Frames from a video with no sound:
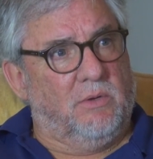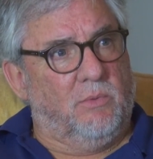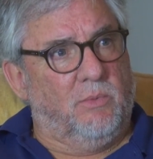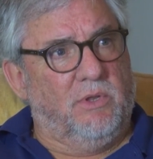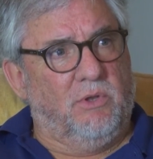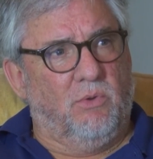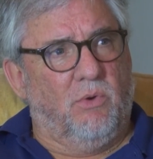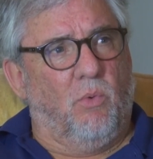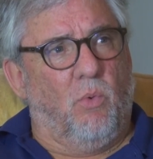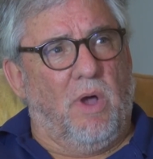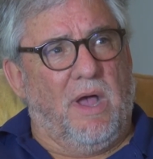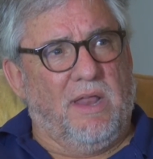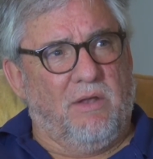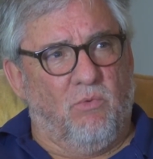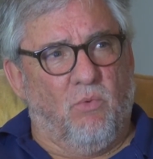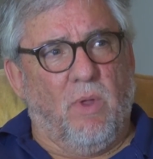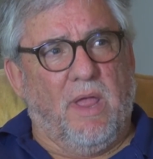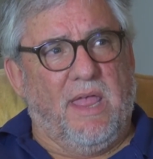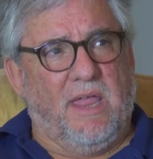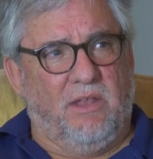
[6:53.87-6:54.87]
We do a
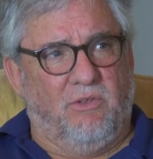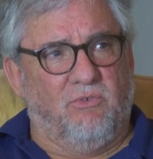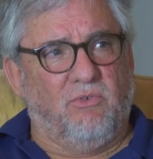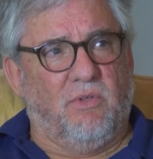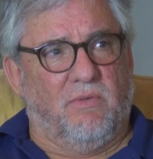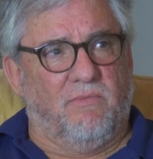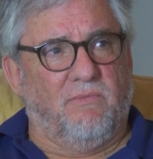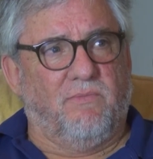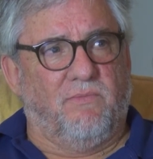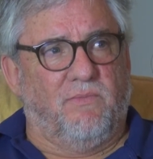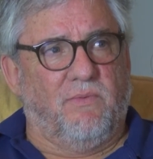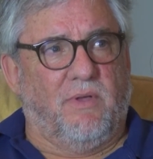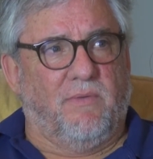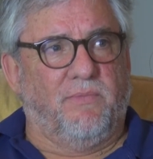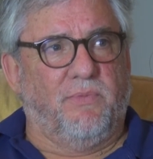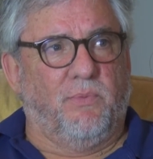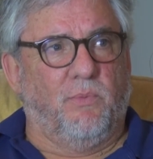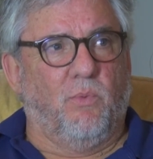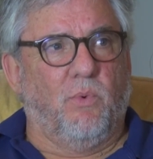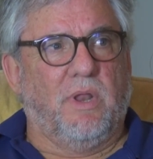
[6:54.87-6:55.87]
wide range
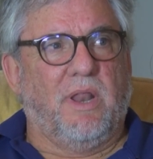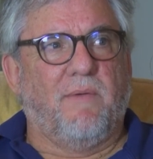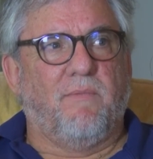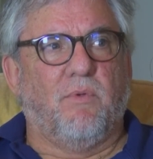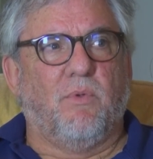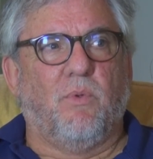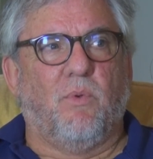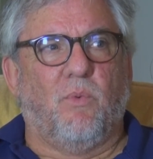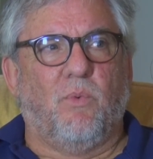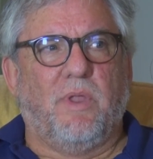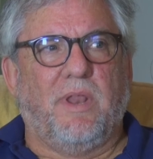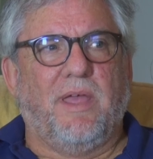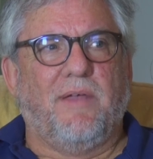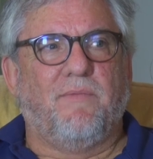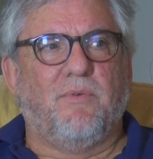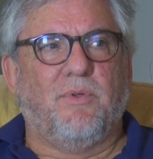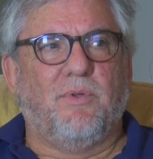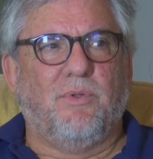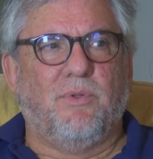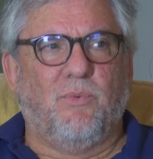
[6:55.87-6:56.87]
of
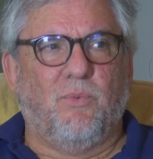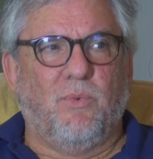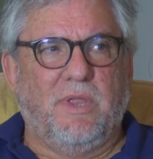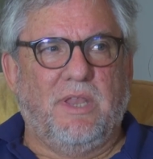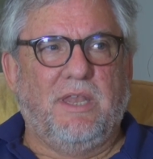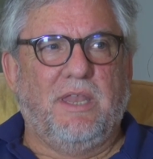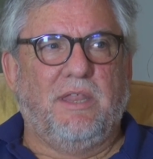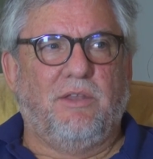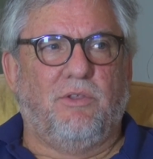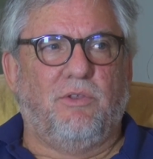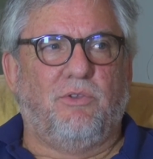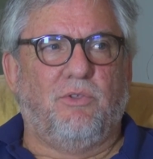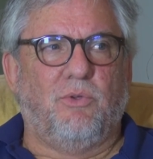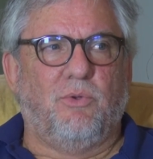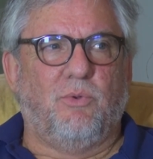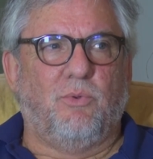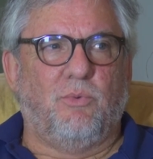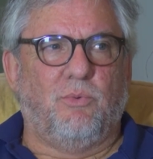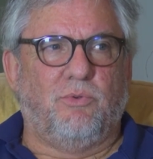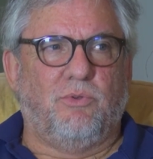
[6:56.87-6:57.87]
whatever we need to
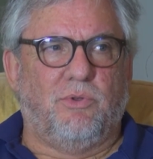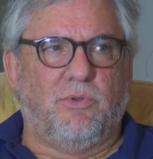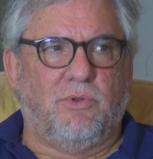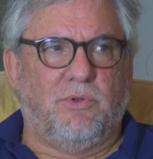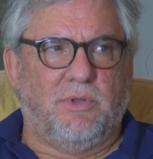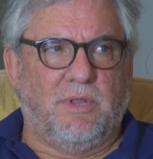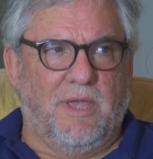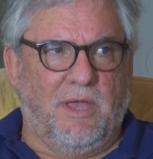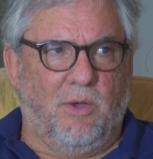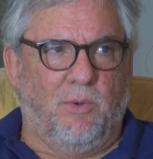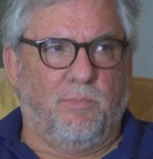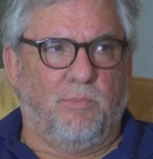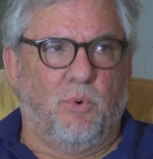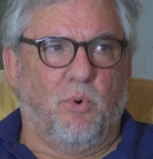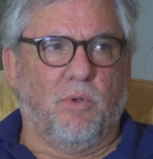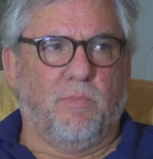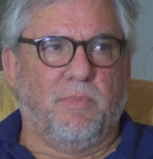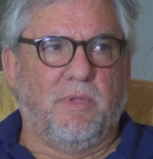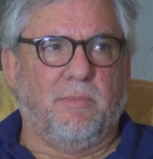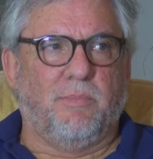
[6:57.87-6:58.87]
do to help
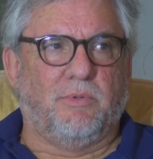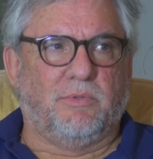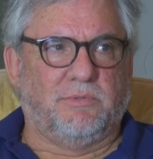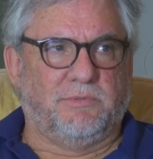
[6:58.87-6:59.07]
poor people.